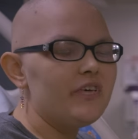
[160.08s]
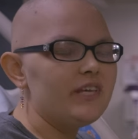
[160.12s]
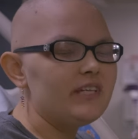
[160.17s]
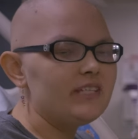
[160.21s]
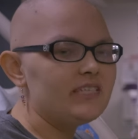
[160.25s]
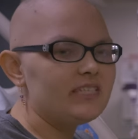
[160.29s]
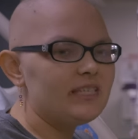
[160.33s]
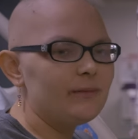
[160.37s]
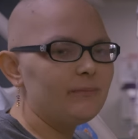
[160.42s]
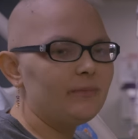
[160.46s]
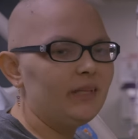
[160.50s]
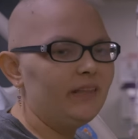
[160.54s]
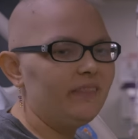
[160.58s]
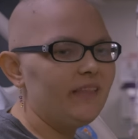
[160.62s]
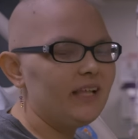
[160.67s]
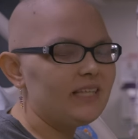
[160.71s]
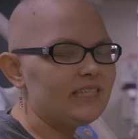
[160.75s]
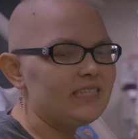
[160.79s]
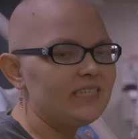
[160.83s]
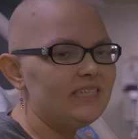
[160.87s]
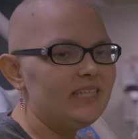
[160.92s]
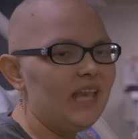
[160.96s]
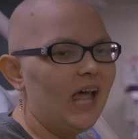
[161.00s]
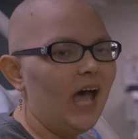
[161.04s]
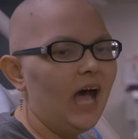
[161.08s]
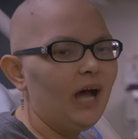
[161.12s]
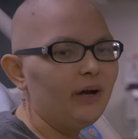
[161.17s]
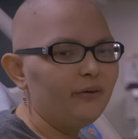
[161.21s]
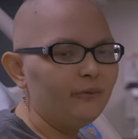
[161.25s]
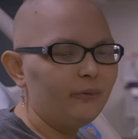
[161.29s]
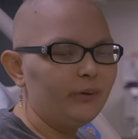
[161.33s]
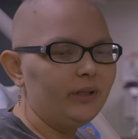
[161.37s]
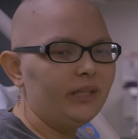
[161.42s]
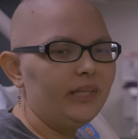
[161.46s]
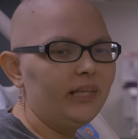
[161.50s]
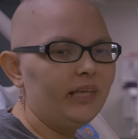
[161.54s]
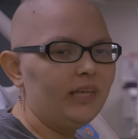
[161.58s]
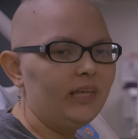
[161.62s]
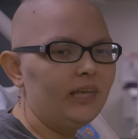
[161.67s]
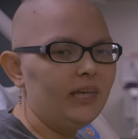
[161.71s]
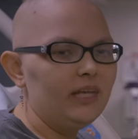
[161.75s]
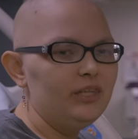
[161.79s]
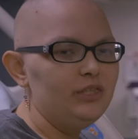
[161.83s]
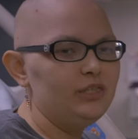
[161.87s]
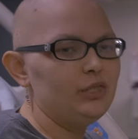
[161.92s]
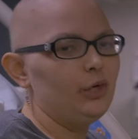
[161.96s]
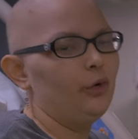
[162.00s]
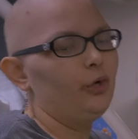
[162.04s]
it is something that's not really
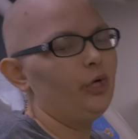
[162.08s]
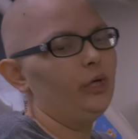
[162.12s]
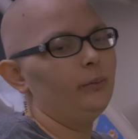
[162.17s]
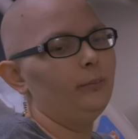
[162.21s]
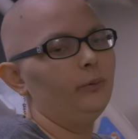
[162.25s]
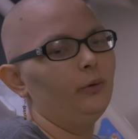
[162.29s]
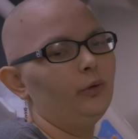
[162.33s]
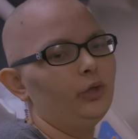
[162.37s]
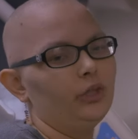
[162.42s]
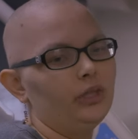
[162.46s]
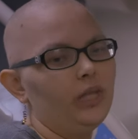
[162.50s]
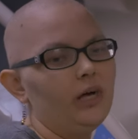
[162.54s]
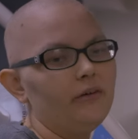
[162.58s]
enjoyable or